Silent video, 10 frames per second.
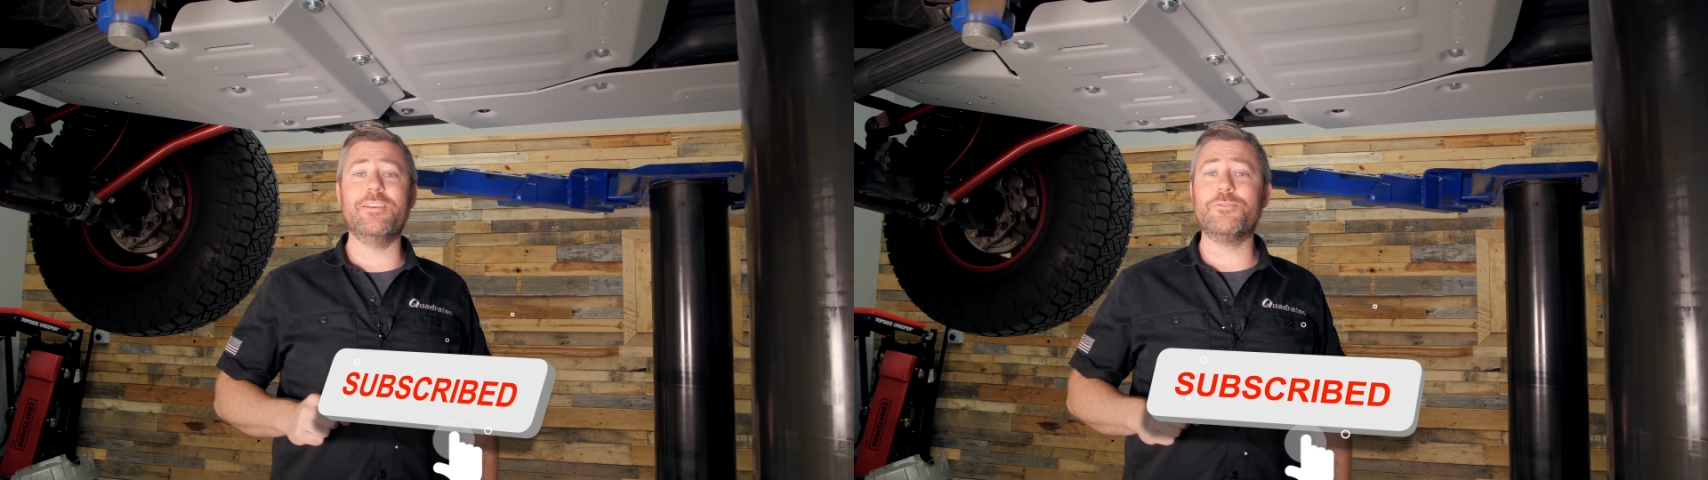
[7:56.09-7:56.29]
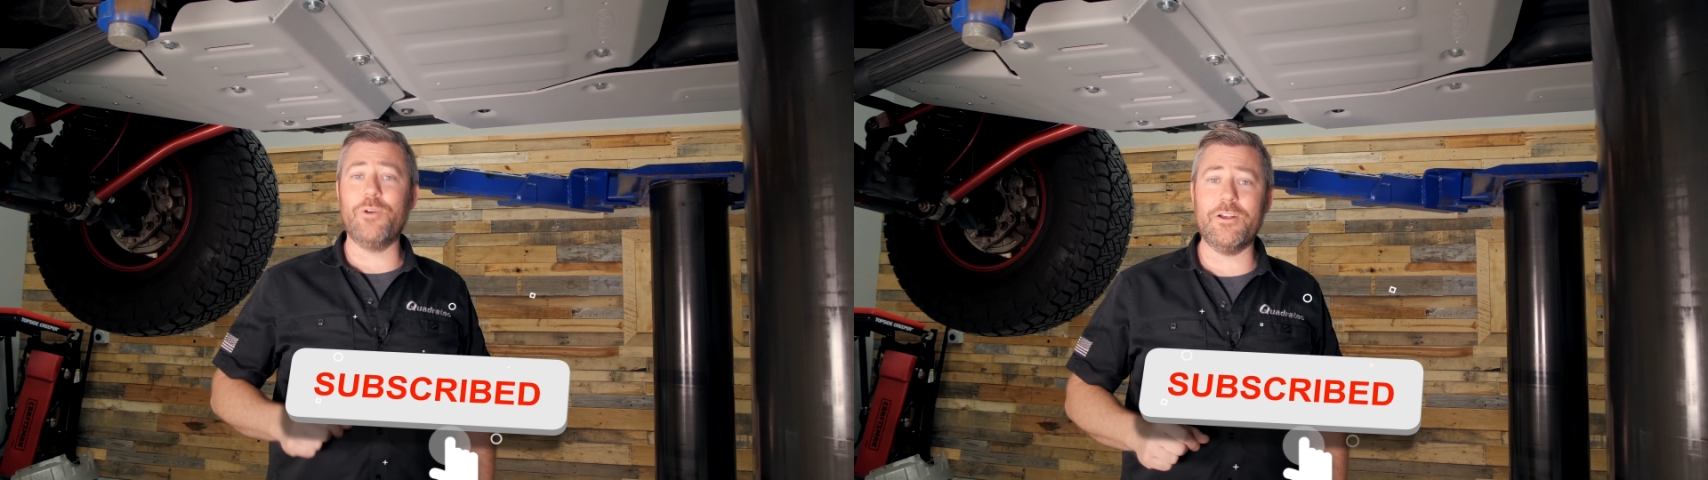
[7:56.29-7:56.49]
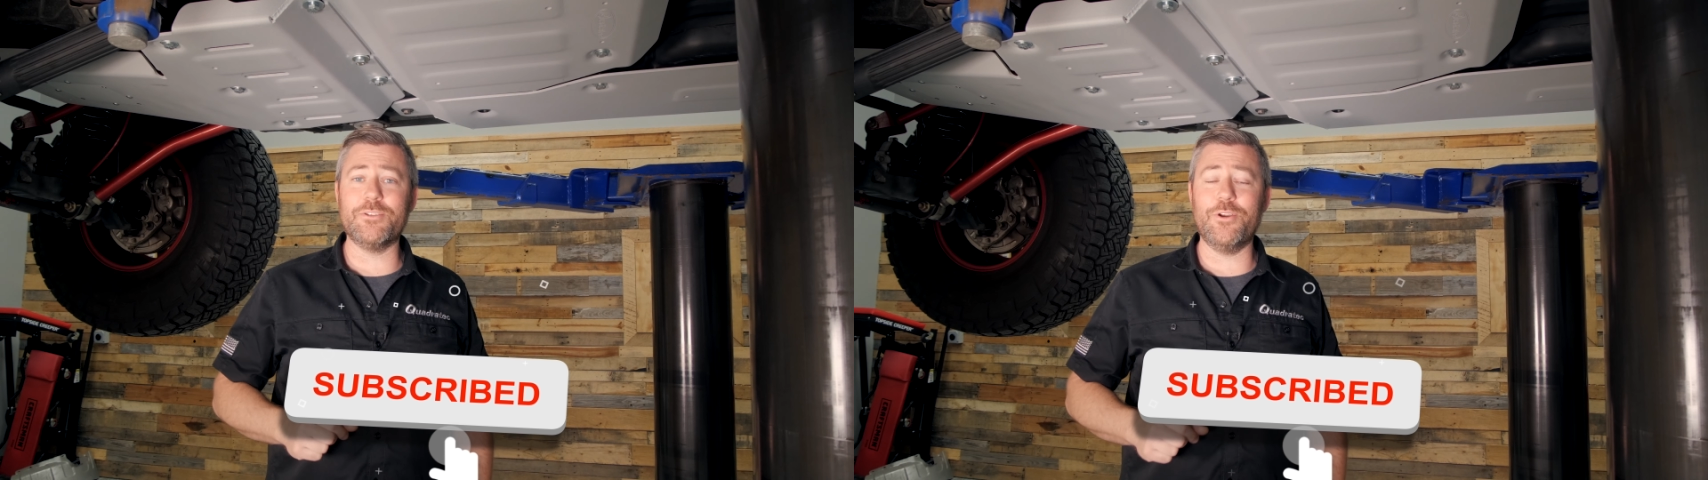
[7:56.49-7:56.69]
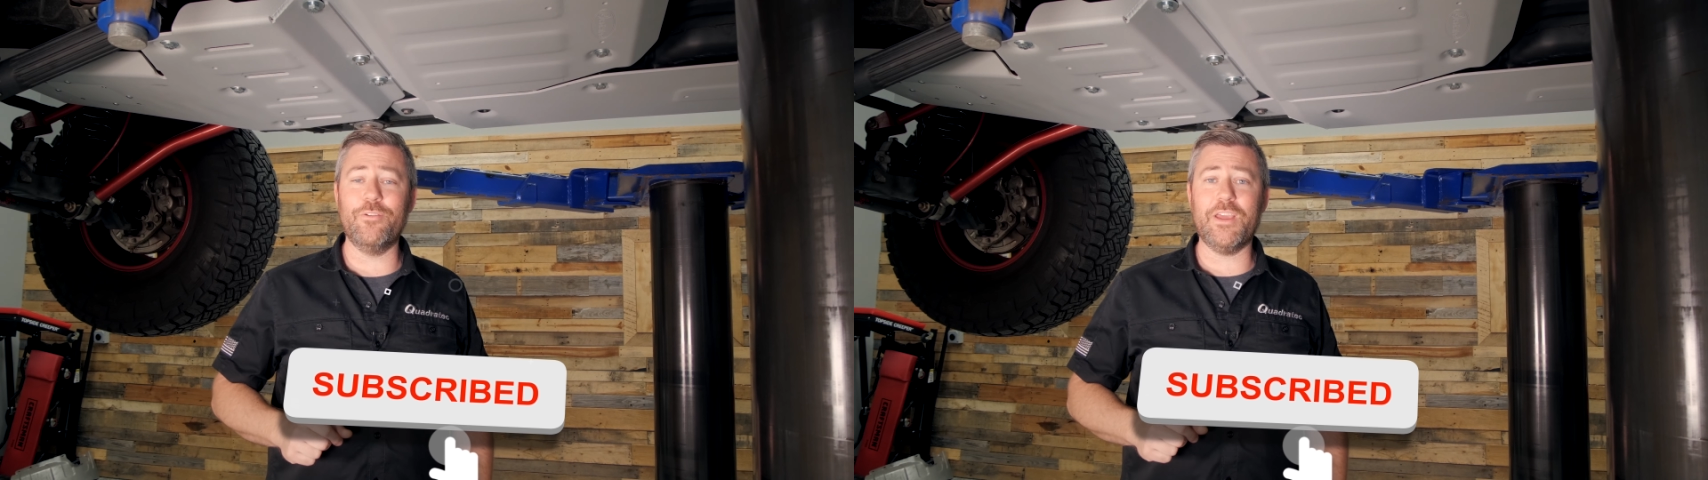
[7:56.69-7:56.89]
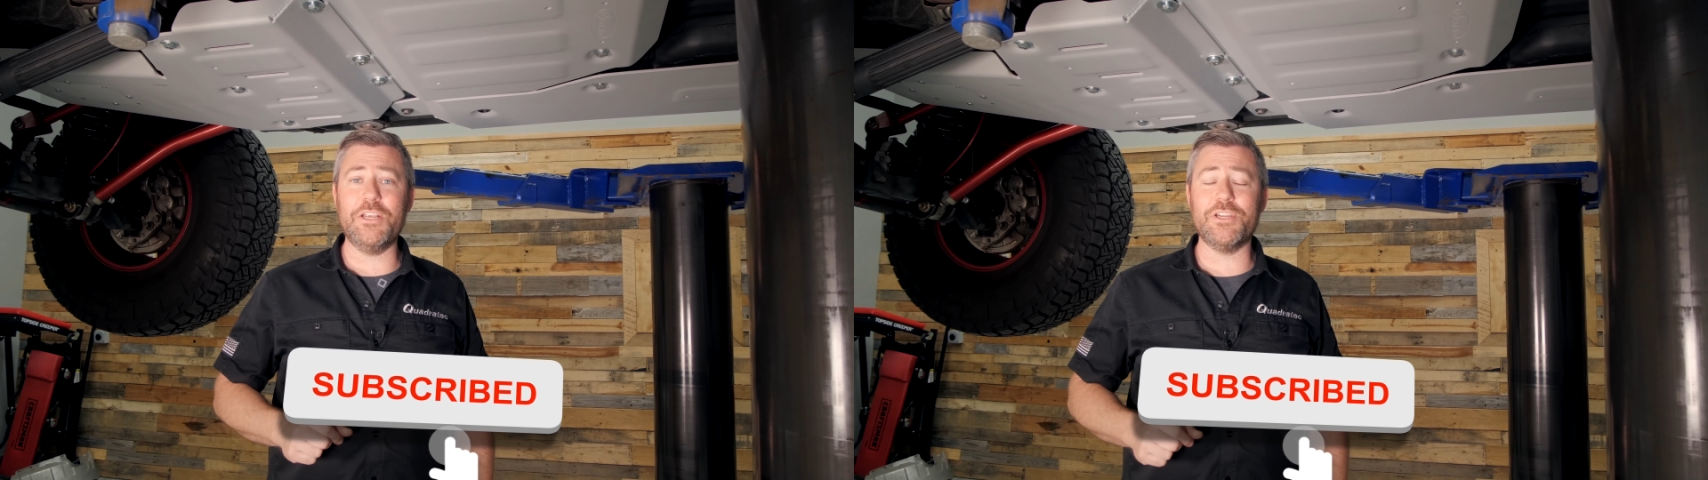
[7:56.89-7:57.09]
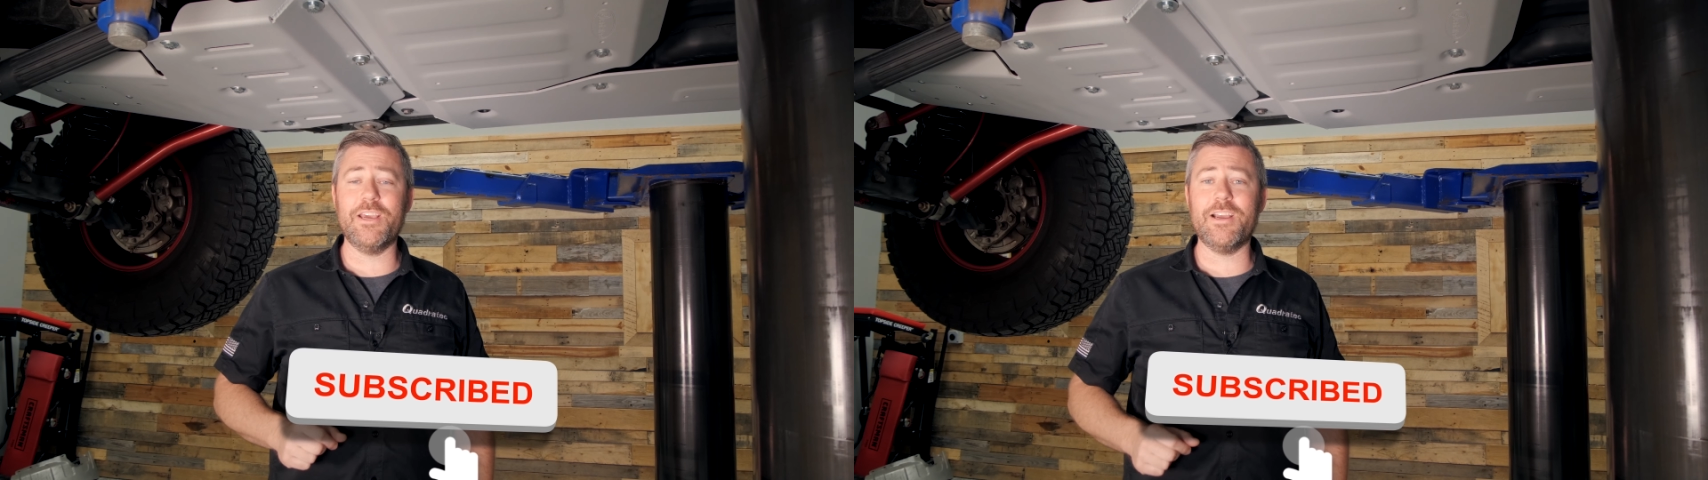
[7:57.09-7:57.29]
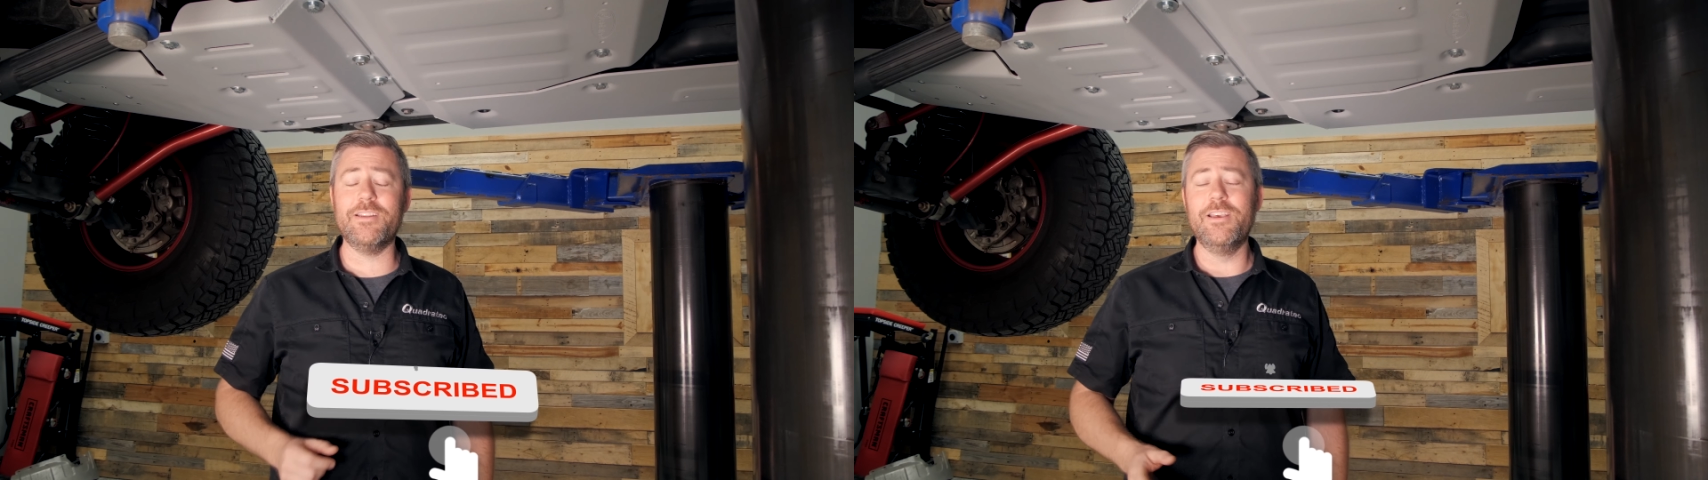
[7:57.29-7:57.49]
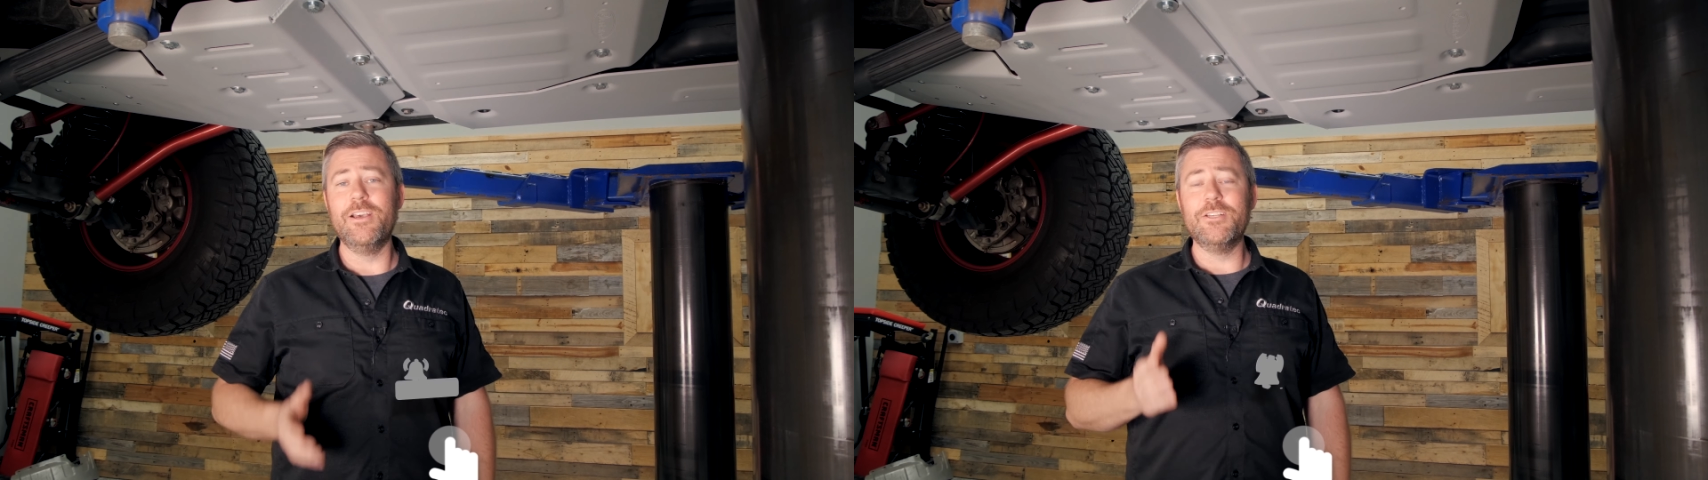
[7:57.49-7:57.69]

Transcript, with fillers: as well as the notification icon,